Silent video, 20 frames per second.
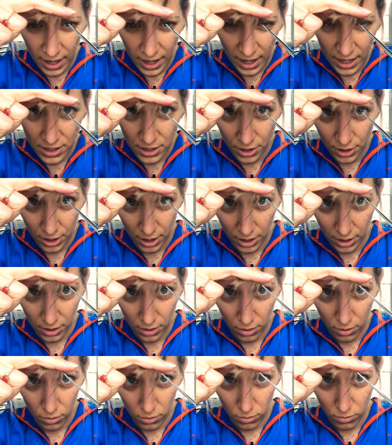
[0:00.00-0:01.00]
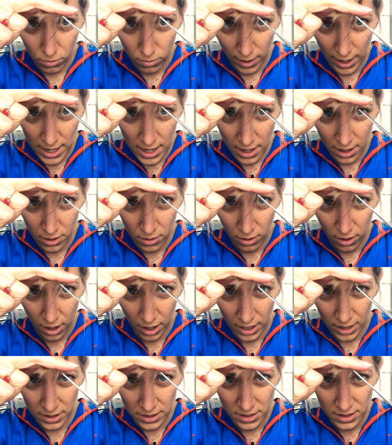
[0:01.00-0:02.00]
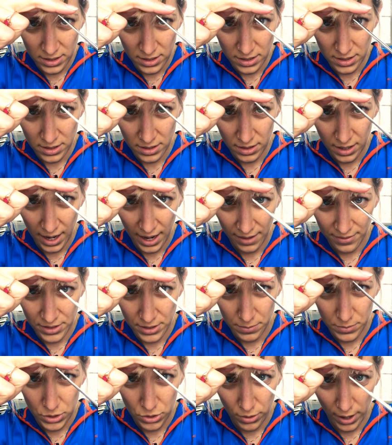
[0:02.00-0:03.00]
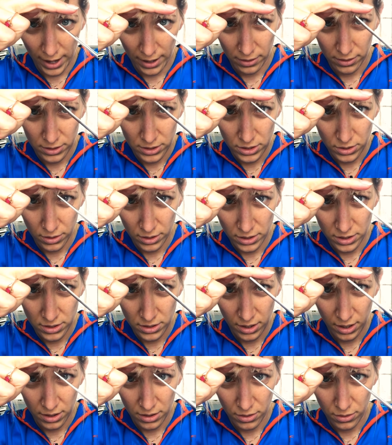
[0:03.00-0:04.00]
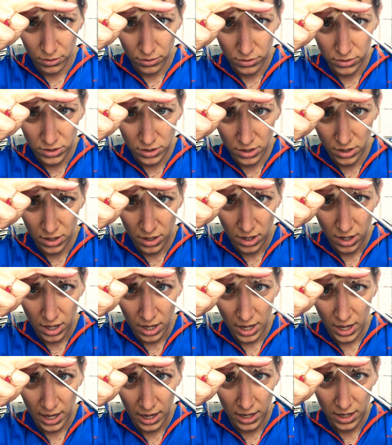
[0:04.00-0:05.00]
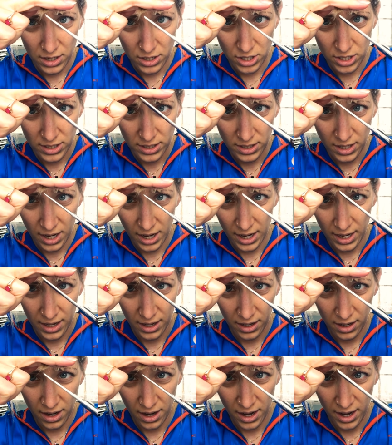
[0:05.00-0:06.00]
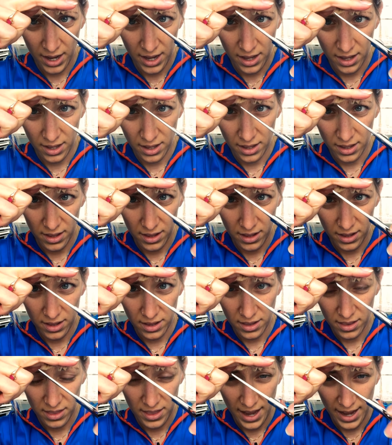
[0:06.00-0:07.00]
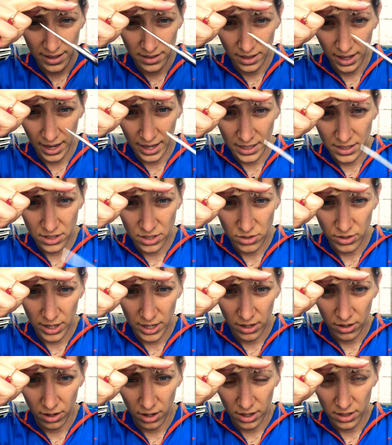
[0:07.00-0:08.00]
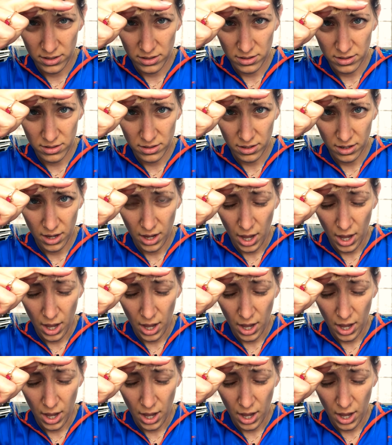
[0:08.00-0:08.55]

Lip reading: And you're gonna go right across. I have some stragglers, so I'll just cut those and just kind of cut that line straight across.